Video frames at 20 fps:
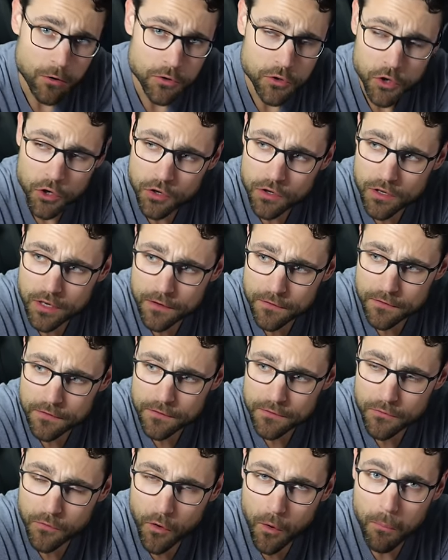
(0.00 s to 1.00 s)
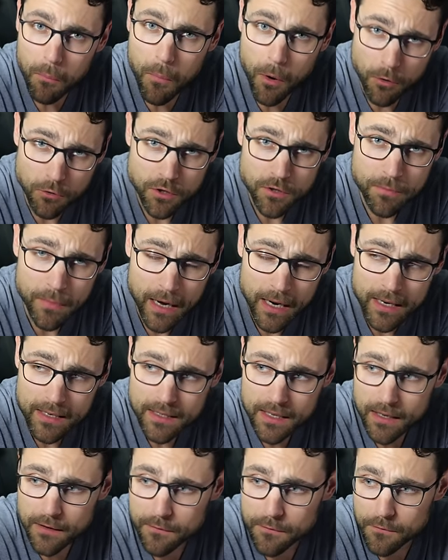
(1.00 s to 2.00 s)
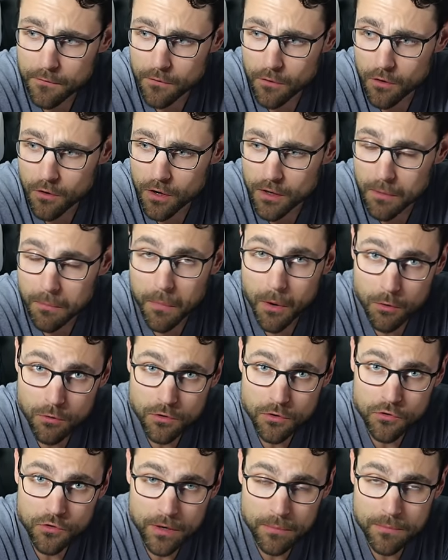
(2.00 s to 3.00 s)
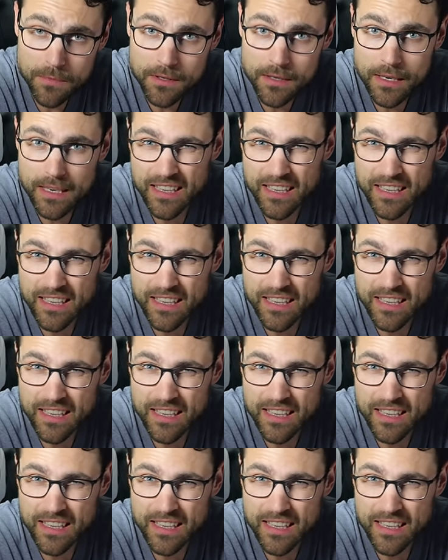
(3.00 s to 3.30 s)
alternatives for most markets and for the most trims.